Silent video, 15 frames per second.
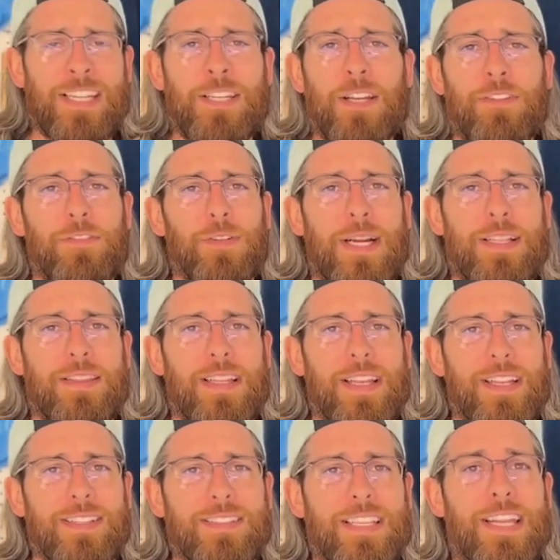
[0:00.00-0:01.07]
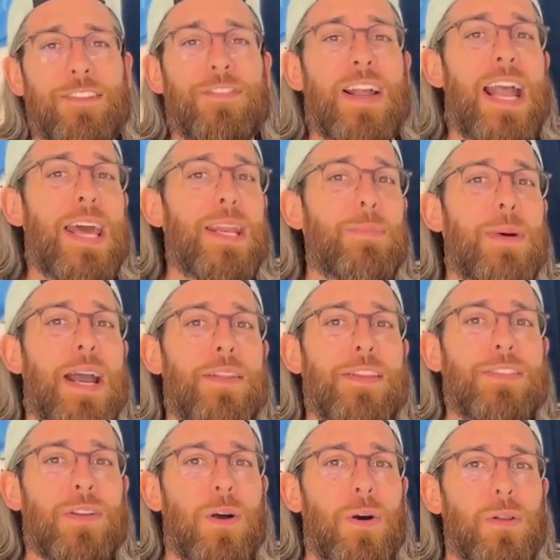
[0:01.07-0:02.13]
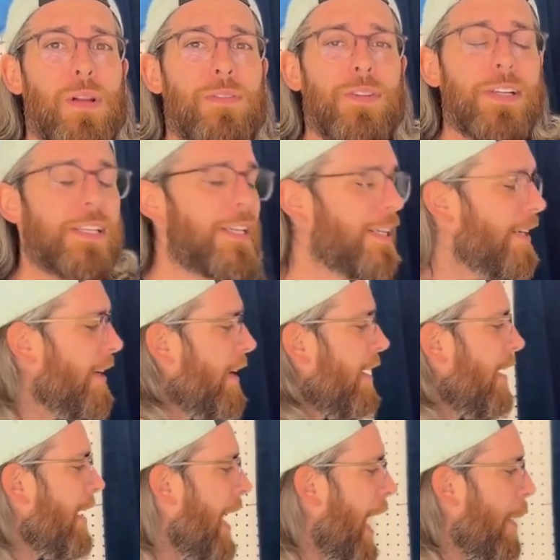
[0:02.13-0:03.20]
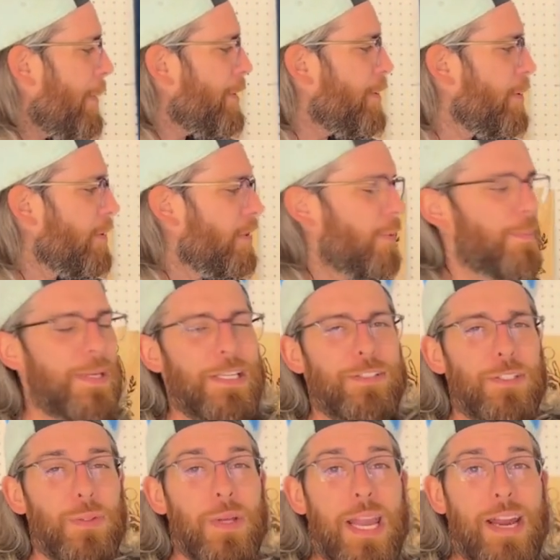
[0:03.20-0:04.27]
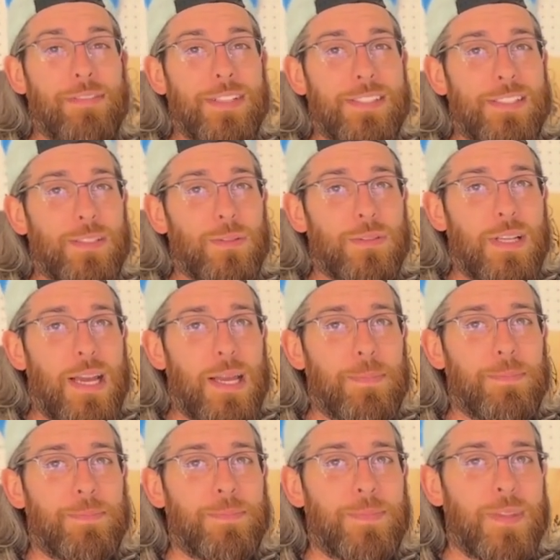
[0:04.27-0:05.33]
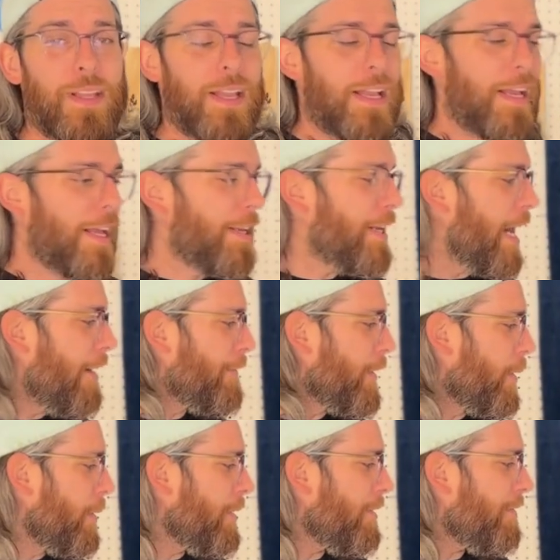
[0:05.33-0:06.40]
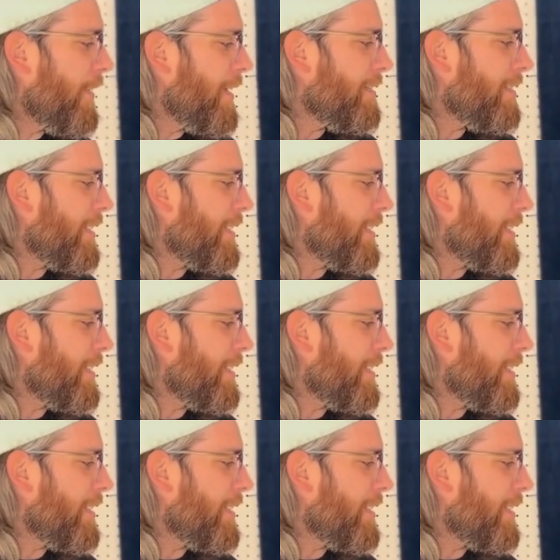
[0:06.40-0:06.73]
enough great things, and if I had to buy this all over again, I would choose the P2 every single time. Now, if you're on the fence